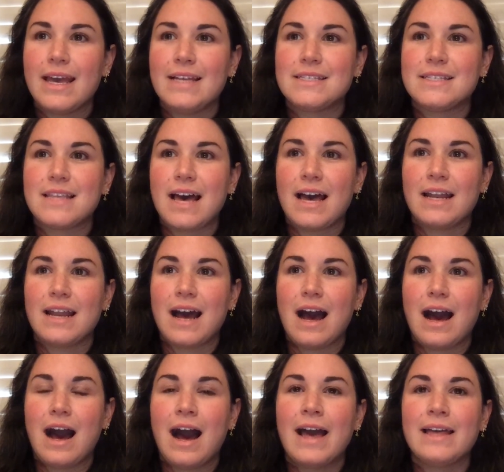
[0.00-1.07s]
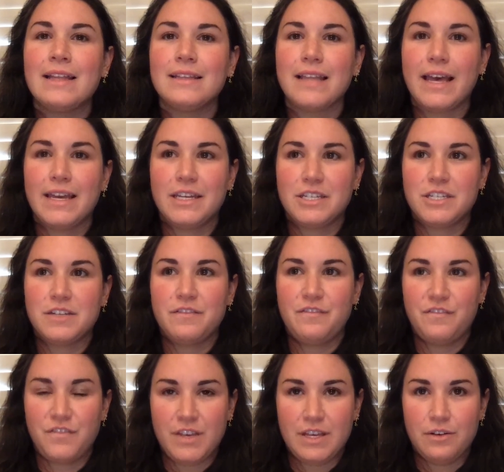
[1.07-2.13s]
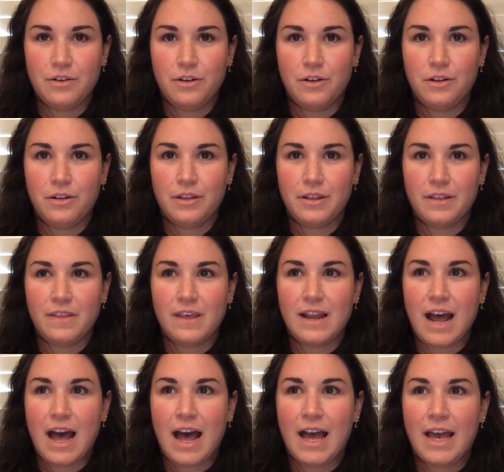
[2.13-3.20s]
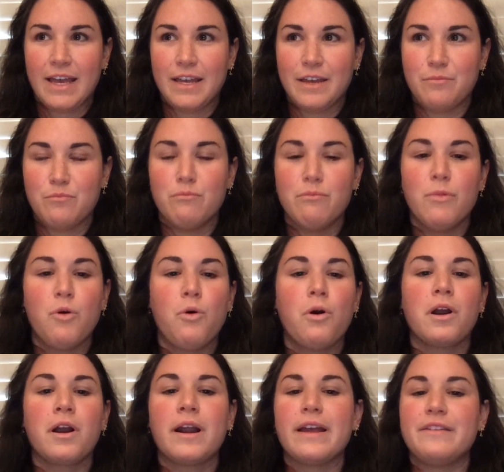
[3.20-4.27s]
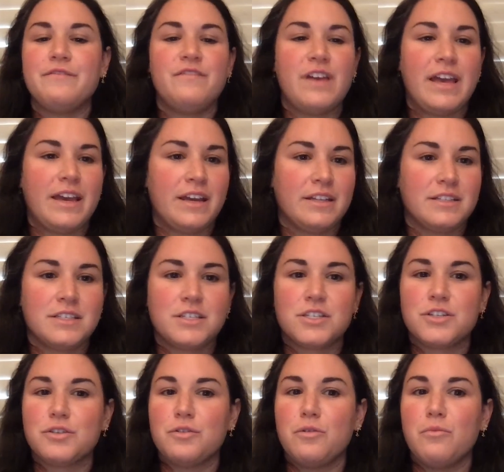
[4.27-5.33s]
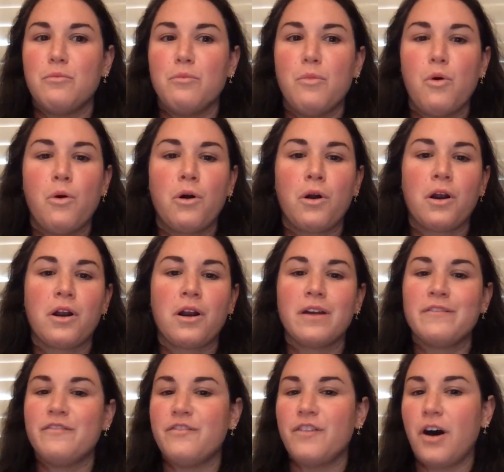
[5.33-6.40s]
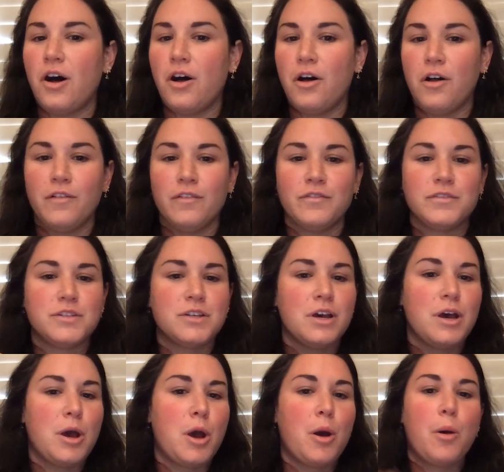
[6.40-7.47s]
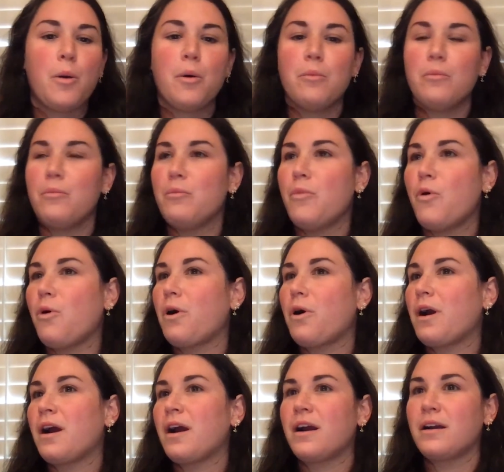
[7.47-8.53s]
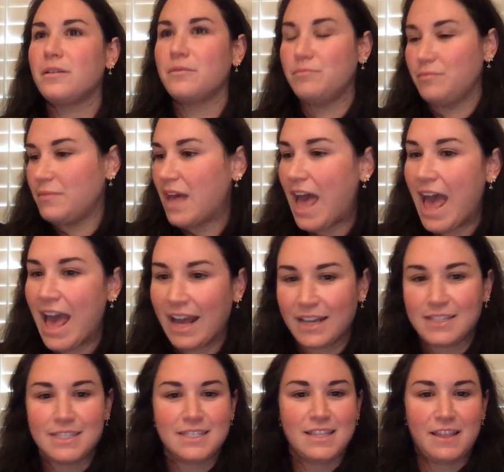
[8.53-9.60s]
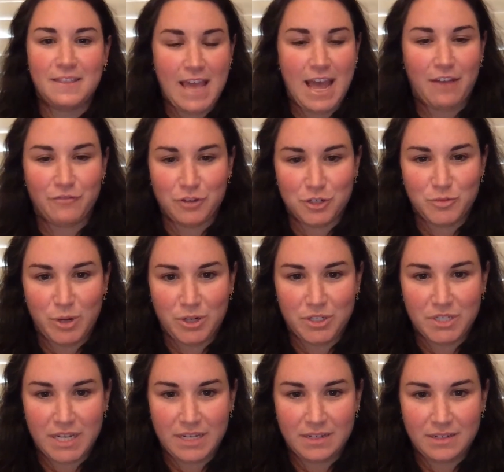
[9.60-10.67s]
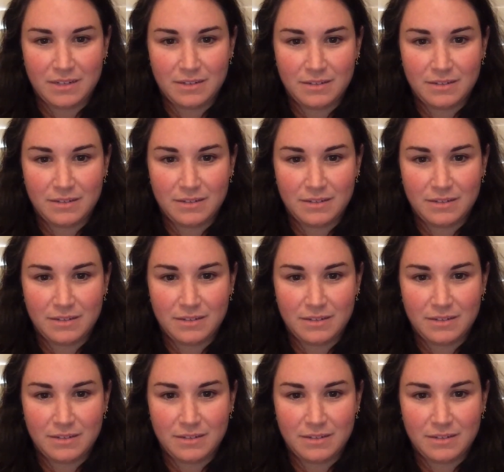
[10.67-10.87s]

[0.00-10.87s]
Is that I like to feel that I am more advanced, more evolved, more X than the average person.